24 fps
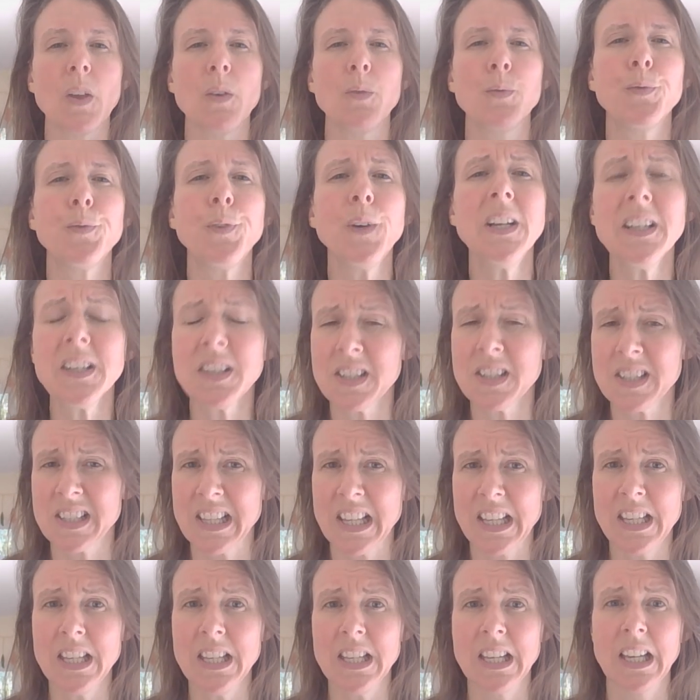
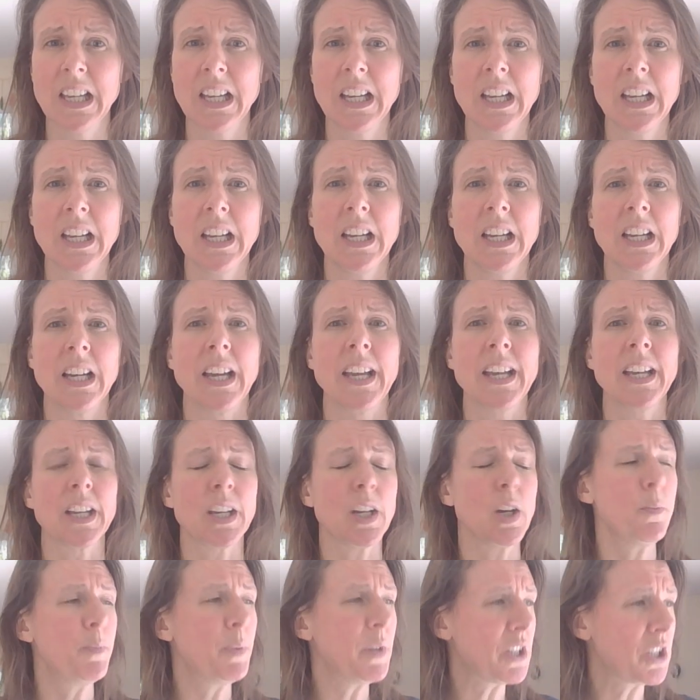Firstly, it
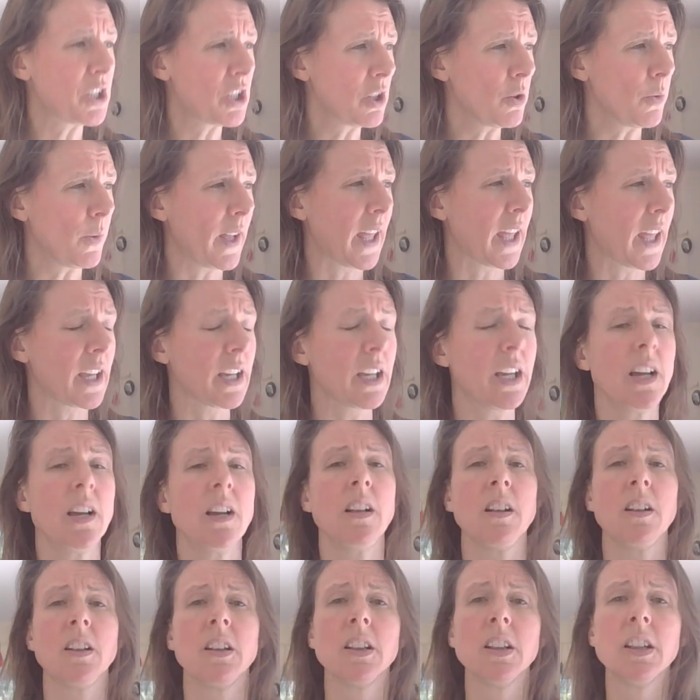could be doing
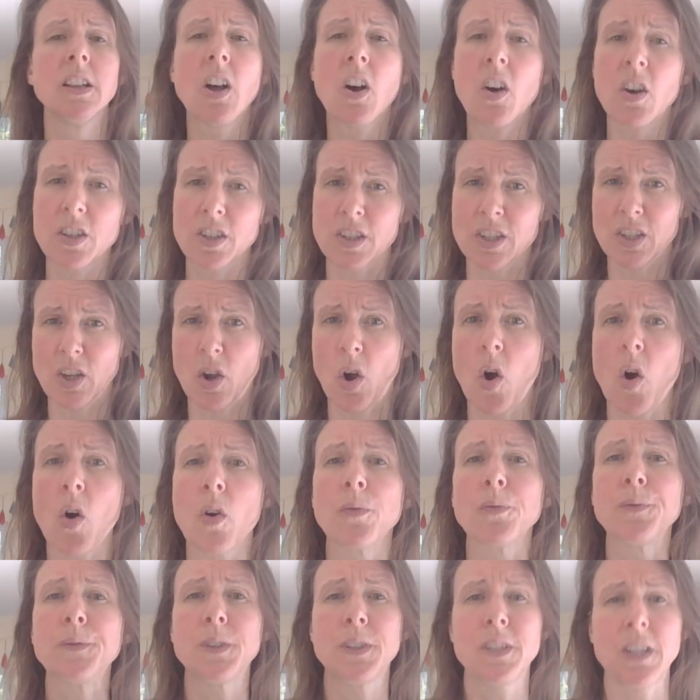lots
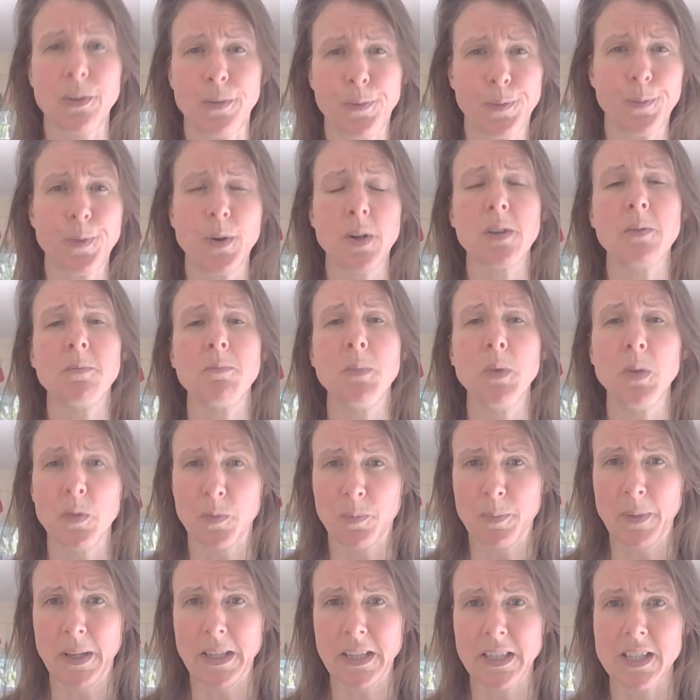of different
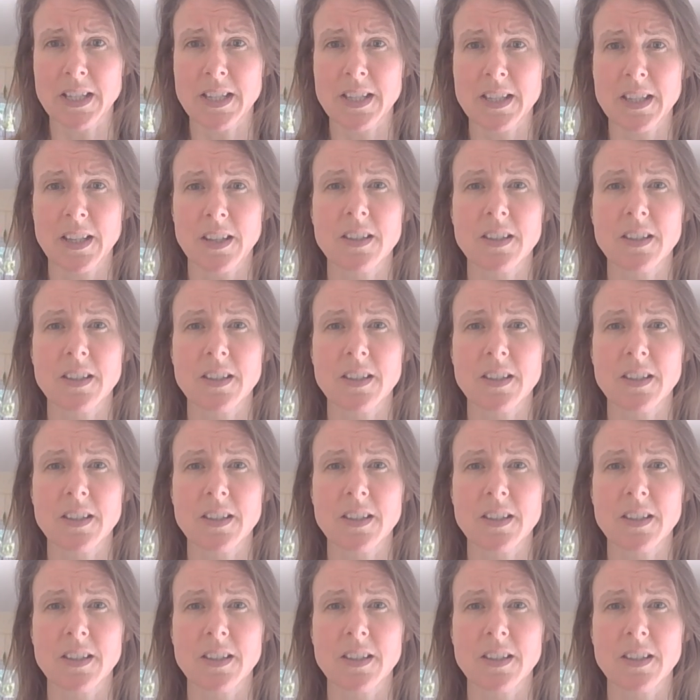movements.